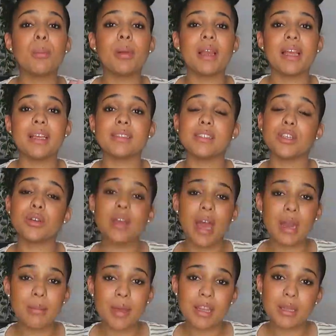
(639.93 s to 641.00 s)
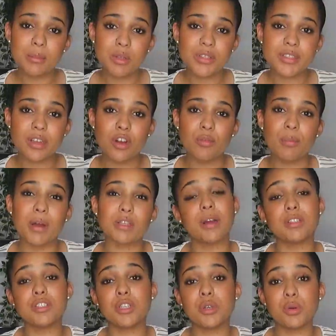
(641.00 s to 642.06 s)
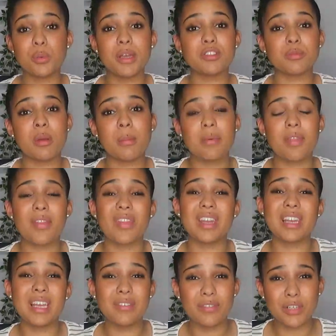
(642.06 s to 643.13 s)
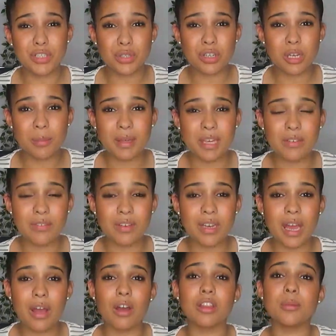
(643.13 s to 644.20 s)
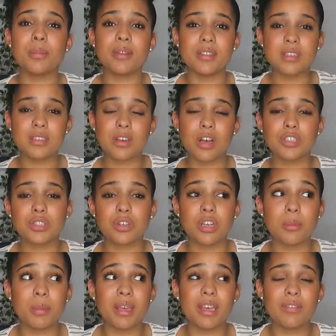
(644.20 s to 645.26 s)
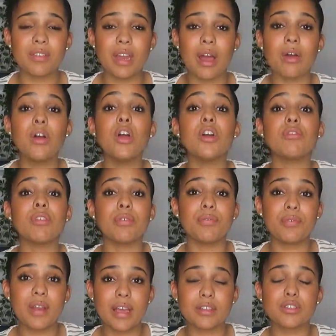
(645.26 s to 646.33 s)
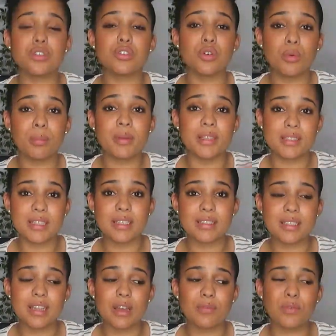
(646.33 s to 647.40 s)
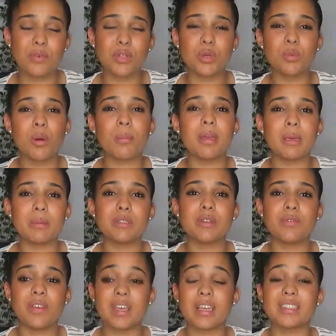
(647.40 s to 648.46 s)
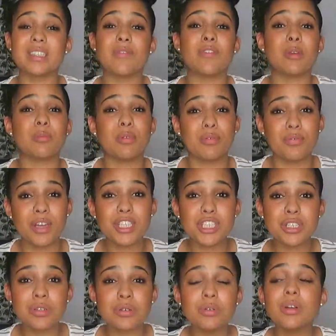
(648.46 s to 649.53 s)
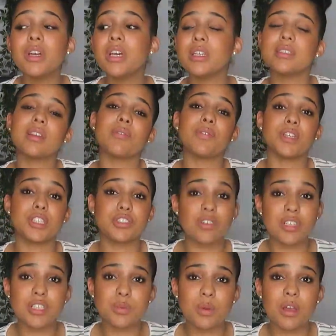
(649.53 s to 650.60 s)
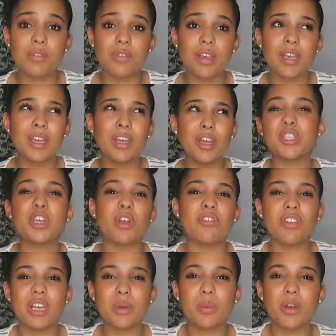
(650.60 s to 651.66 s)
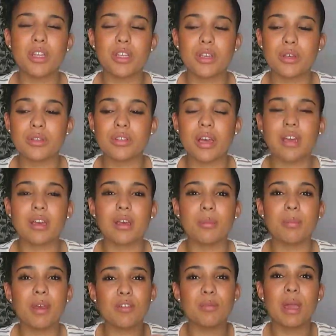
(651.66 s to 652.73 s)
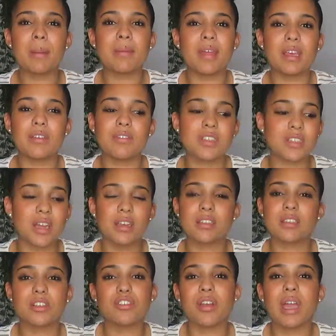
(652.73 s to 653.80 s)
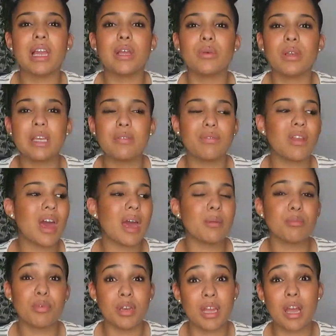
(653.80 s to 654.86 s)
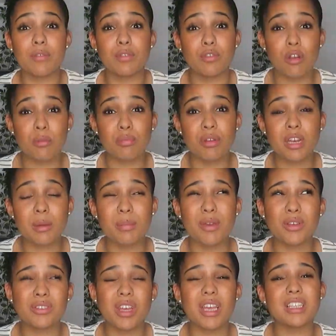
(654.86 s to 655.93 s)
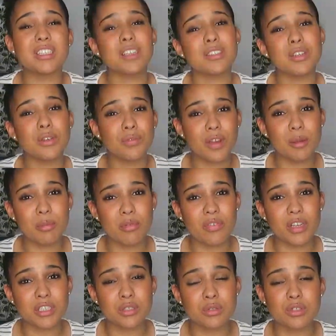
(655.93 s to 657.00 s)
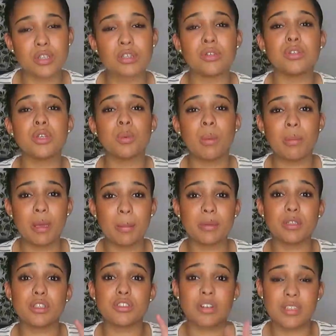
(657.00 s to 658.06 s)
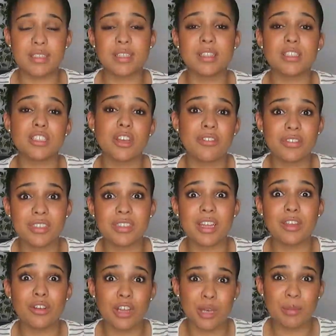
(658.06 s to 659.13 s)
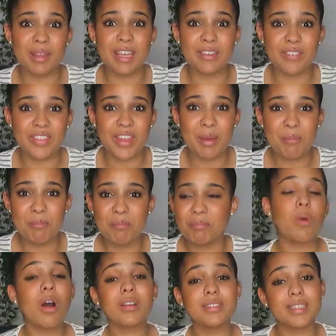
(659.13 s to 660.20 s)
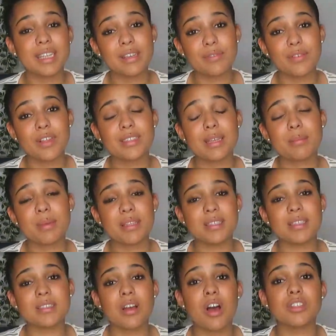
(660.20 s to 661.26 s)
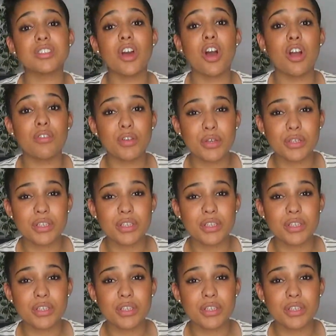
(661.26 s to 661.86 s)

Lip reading: Please, you can make them yourself, but do always remember that the leaflets you're going to be giving out and the business cards you're going to be giving out reflect your business. So therefore you want people to think it's something professional, something trustworthy. You don't really want to use like a bit of paper that you've decided to create a little leaflet and print it out with your own printer, because it doesn't look very professional. So you do want people to trust in the services that you're going to be giving them. Whilst leaflets and business cards are a